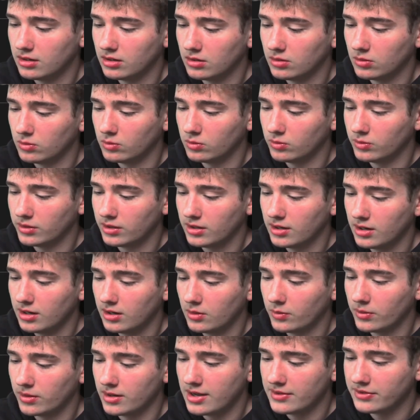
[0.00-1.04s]

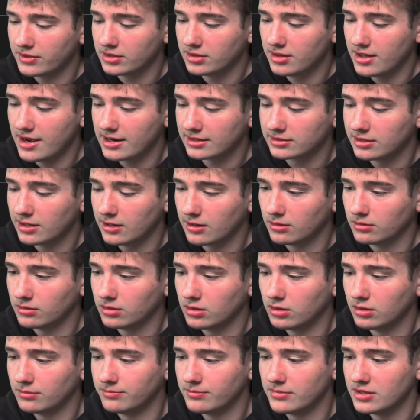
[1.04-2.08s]
we're on the clock there.
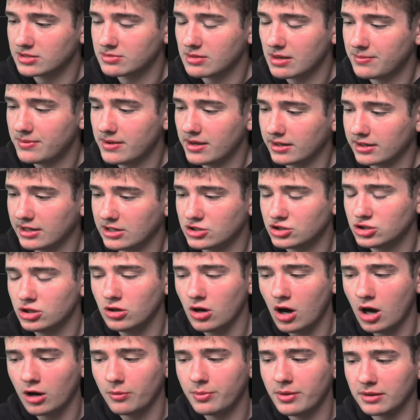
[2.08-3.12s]
Oh, missed my pick. It should
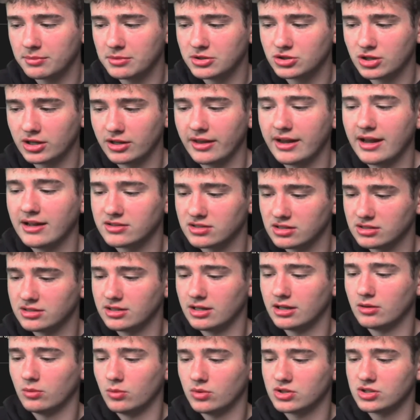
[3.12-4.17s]
auto-pick me Trey Lance. It
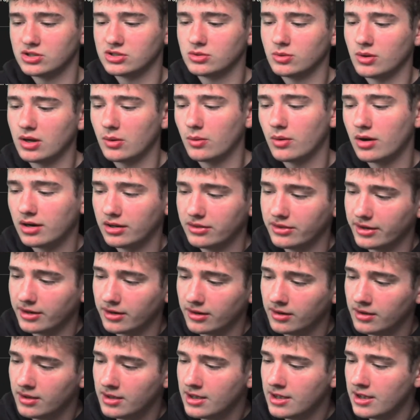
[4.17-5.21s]
did, which is who I wanted
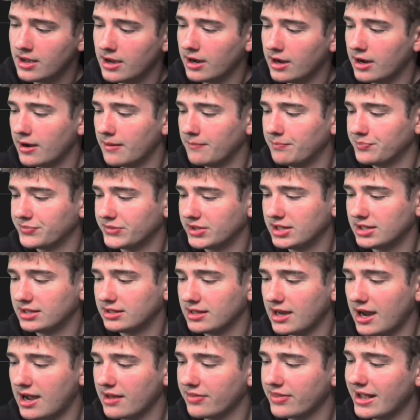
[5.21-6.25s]
there.
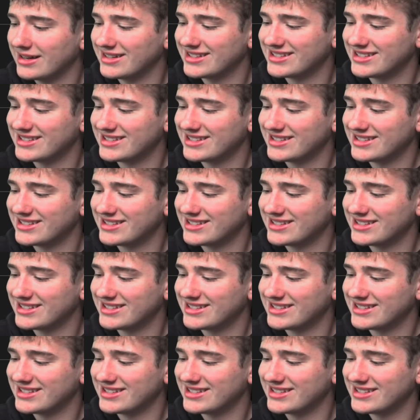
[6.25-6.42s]
Got that